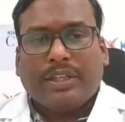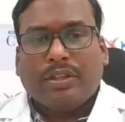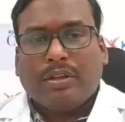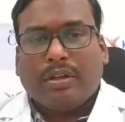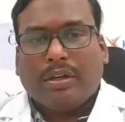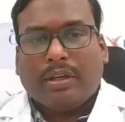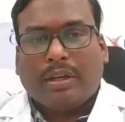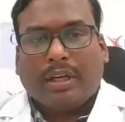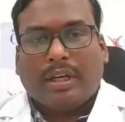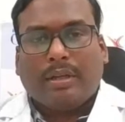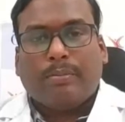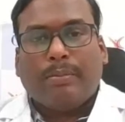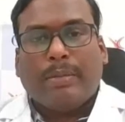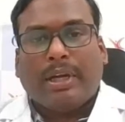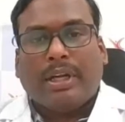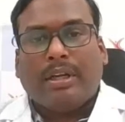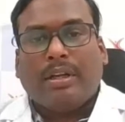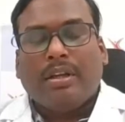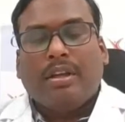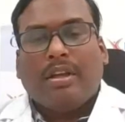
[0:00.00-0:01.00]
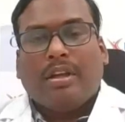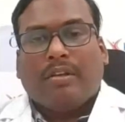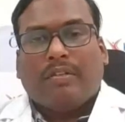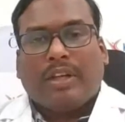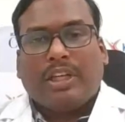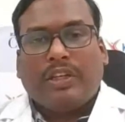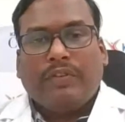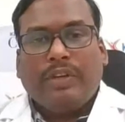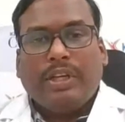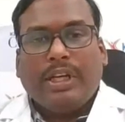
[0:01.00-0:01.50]
or treatment,
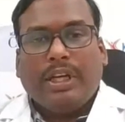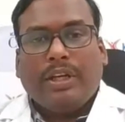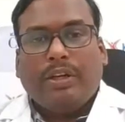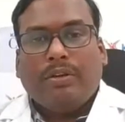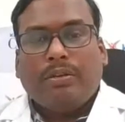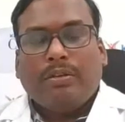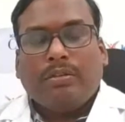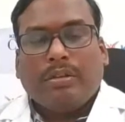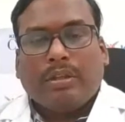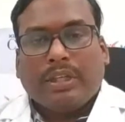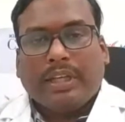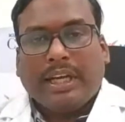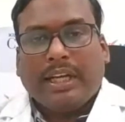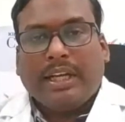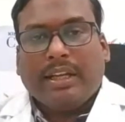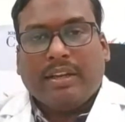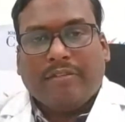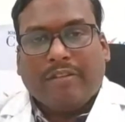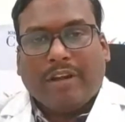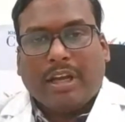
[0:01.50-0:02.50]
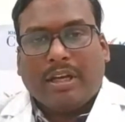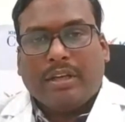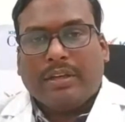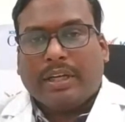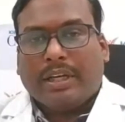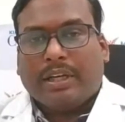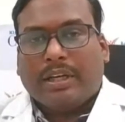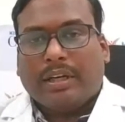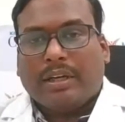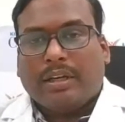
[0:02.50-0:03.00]
first we need to get
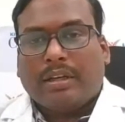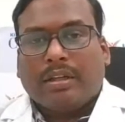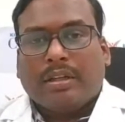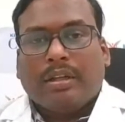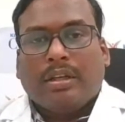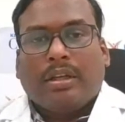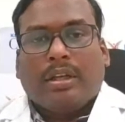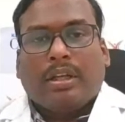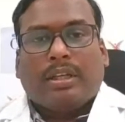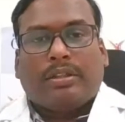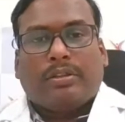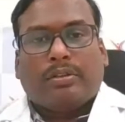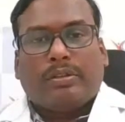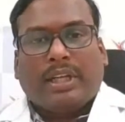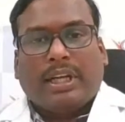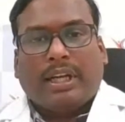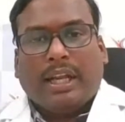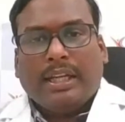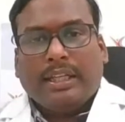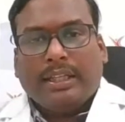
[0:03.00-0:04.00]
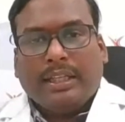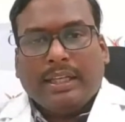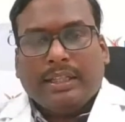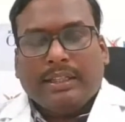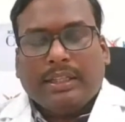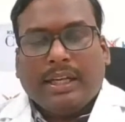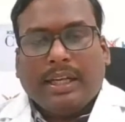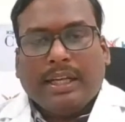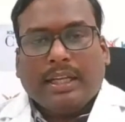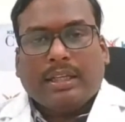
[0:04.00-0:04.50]
evaluated. So certain things
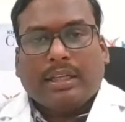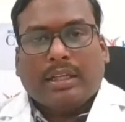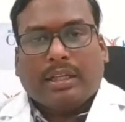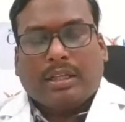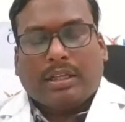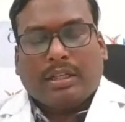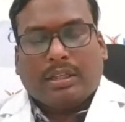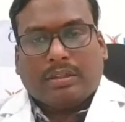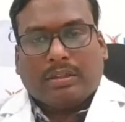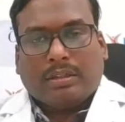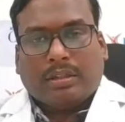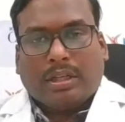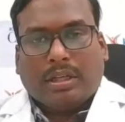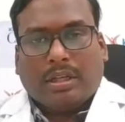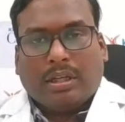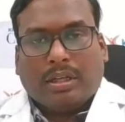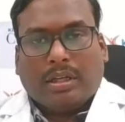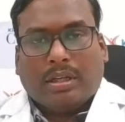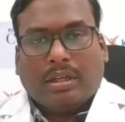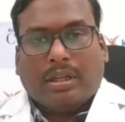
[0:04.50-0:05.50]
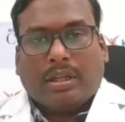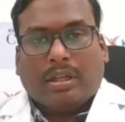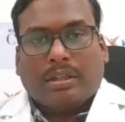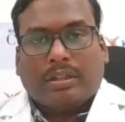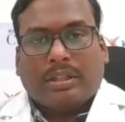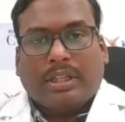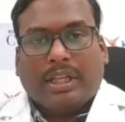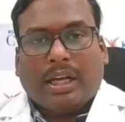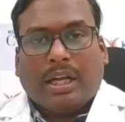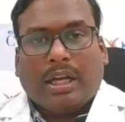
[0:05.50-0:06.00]
like
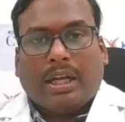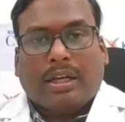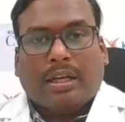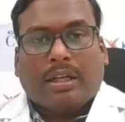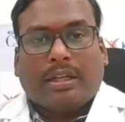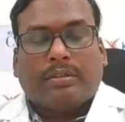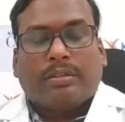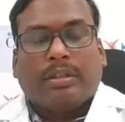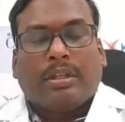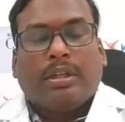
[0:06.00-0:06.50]
they are